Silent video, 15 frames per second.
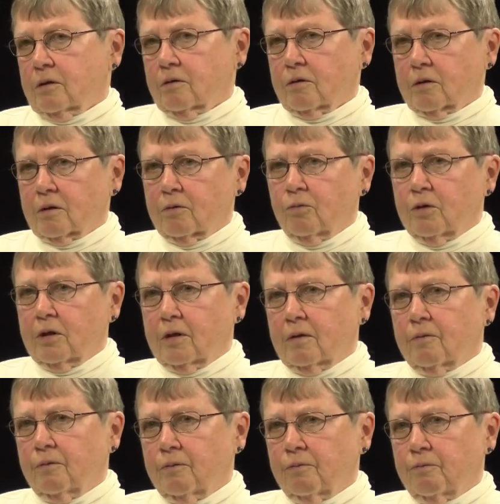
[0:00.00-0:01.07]
There's a committee
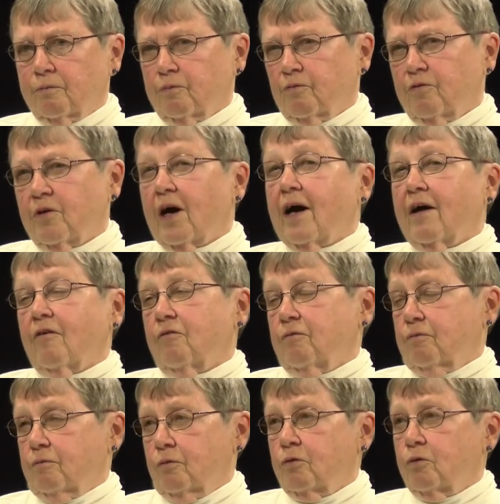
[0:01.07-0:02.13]
of five
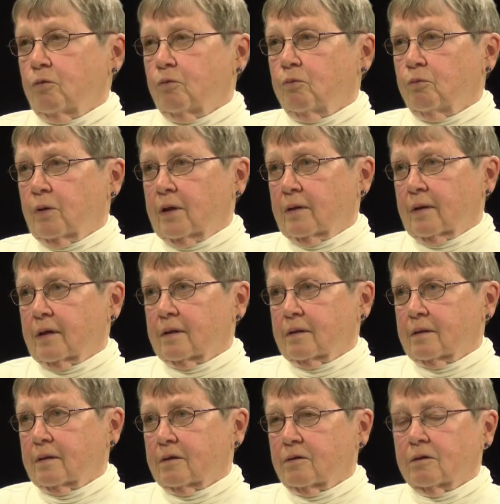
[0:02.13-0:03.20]
who make that
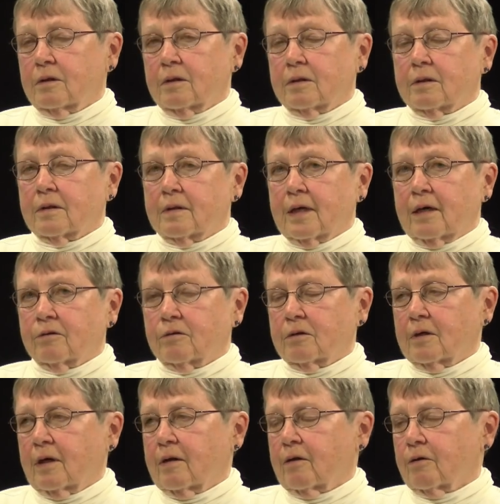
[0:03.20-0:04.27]
decision, and it's a thousand
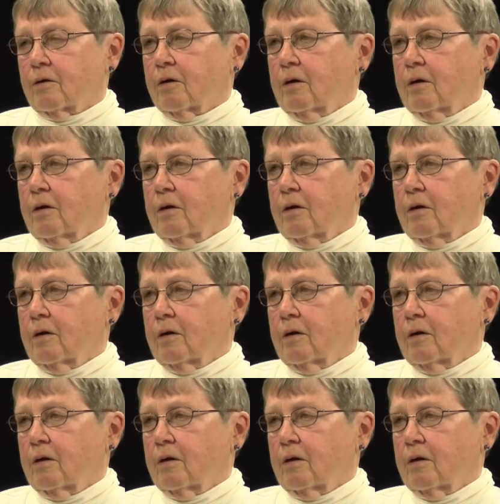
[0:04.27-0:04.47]
dollar.